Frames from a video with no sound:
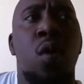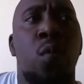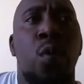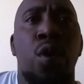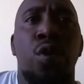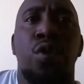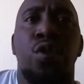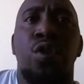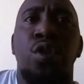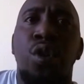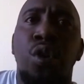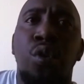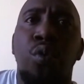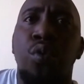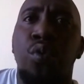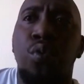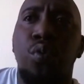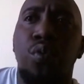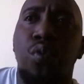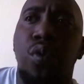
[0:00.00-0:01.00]
were
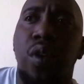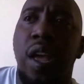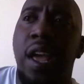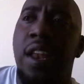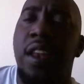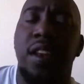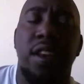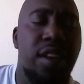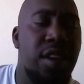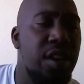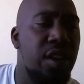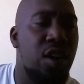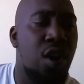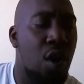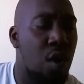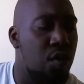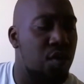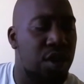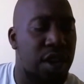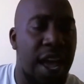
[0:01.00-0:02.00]
new and
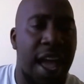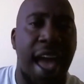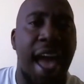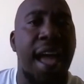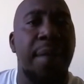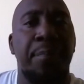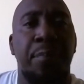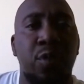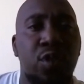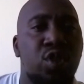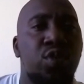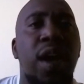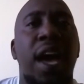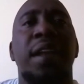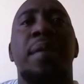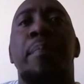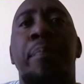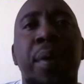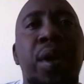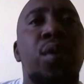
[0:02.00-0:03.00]
were trying to